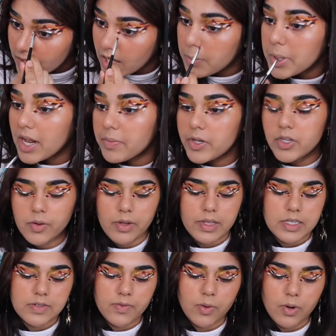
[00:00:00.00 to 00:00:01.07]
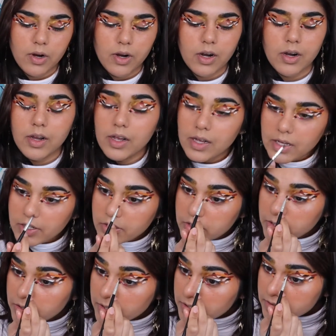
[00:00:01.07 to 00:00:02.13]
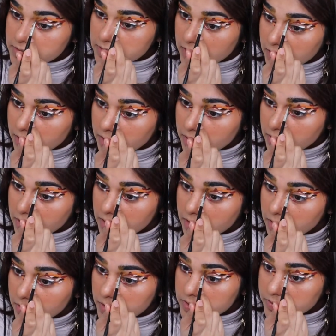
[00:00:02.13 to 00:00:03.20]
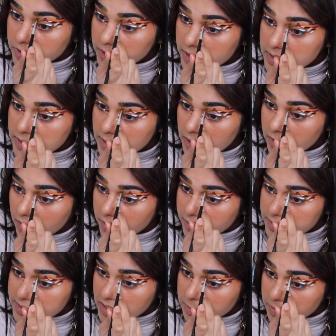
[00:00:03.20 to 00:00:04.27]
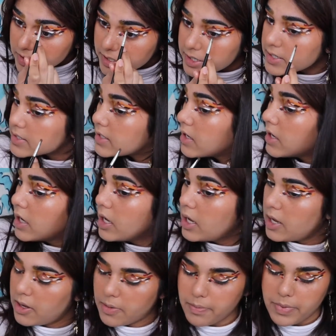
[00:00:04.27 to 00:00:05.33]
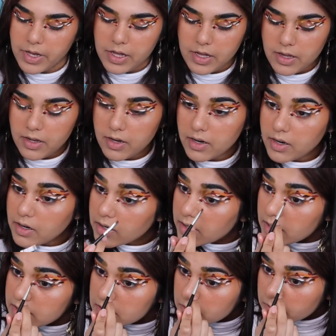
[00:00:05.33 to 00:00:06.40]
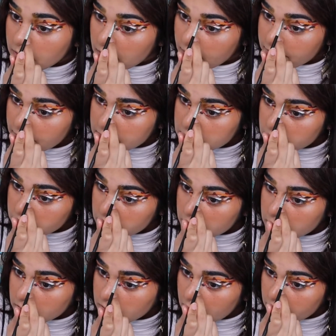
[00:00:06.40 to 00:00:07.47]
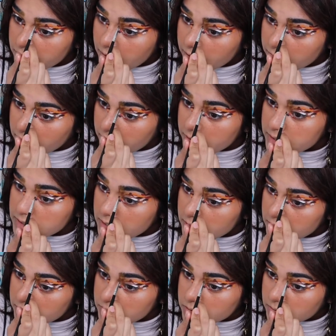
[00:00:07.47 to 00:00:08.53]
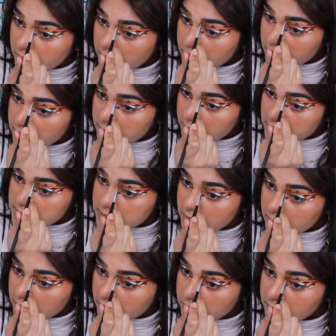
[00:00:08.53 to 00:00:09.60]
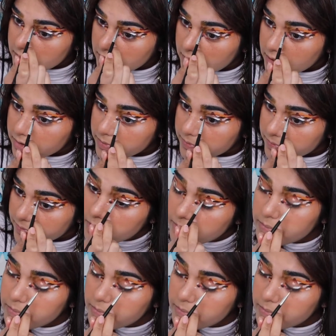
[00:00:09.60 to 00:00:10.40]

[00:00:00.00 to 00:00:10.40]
I mean, I've been doing this for 2 years now, which really isn't that long in the scheme of things, but it's okay if things don't really turn out that great. You just gotta try again the next day, you know?